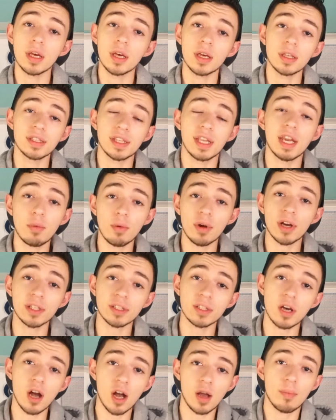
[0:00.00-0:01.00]
Today we're going to
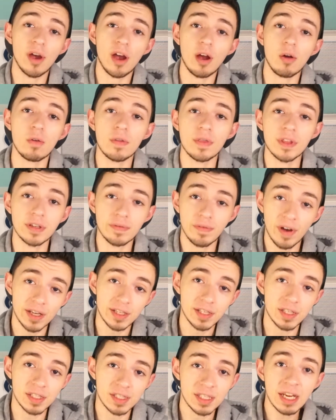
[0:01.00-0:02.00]
talk about the
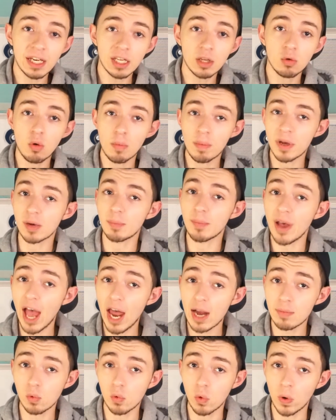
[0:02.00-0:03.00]
devices Stadia will be
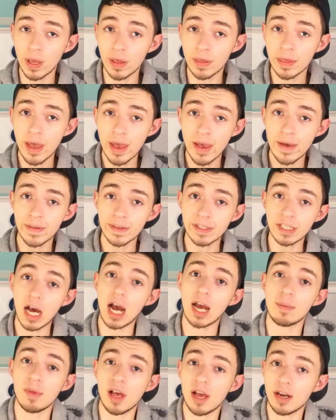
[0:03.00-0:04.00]
compatible with, the
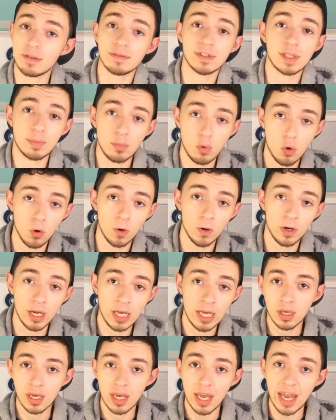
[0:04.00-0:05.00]
timeline of support,
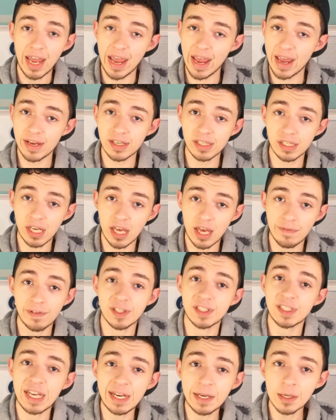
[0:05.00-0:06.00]
and if a
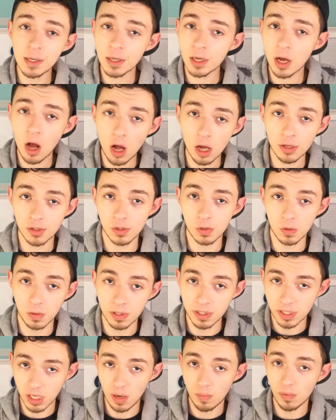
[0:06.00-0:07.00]
Stadia console is
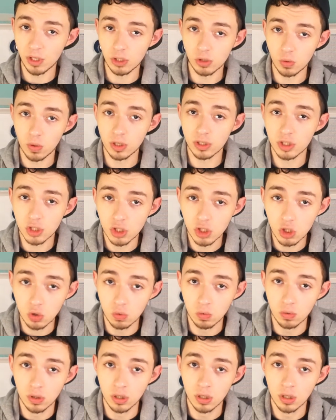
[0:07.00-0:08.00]
coming to us
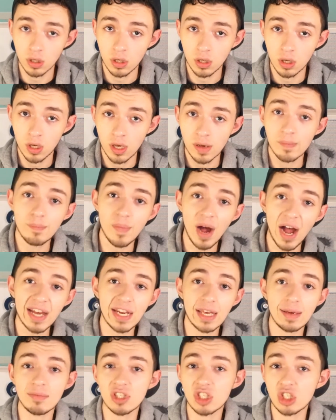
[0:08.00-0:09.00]
soon. My
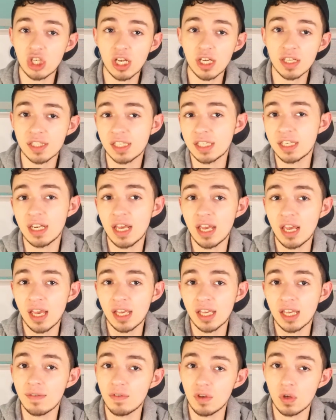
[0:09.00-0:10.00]
name is Jason,
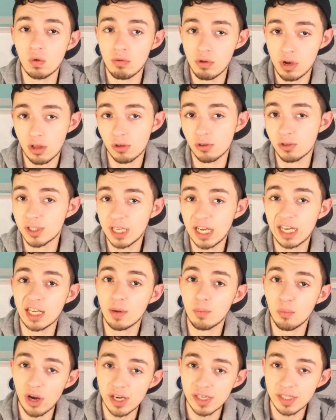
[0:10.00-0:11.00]
giving you another Stadia
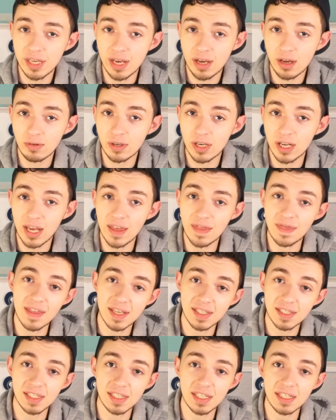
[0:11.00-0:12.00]
breakdown, and
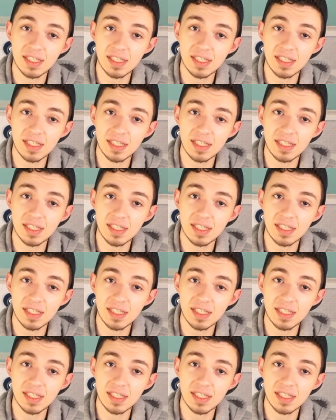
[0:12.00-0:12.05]
this is